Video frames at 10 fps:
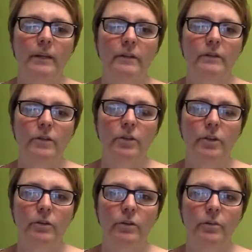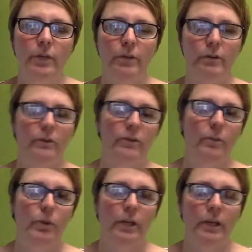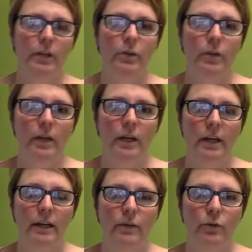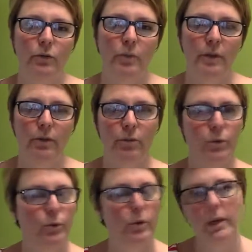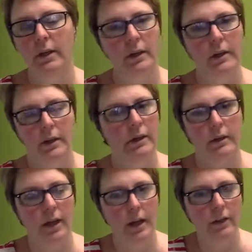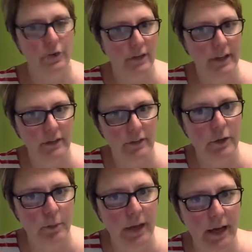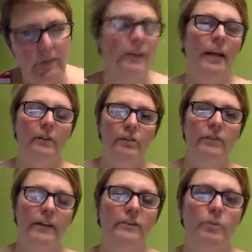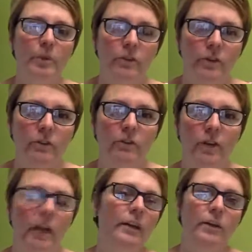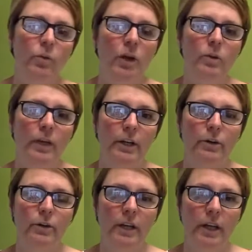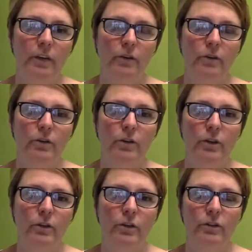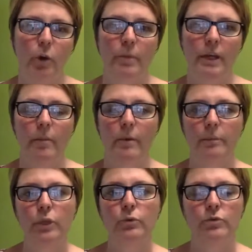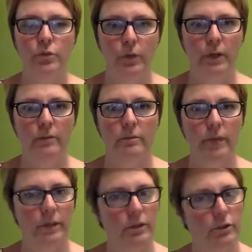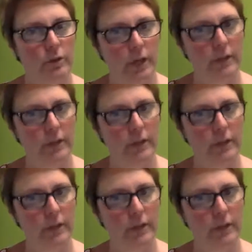And compared to someone like you and I, who's been through other things in the past that have affected business in one way or the other, you don't become immune to it, but you kind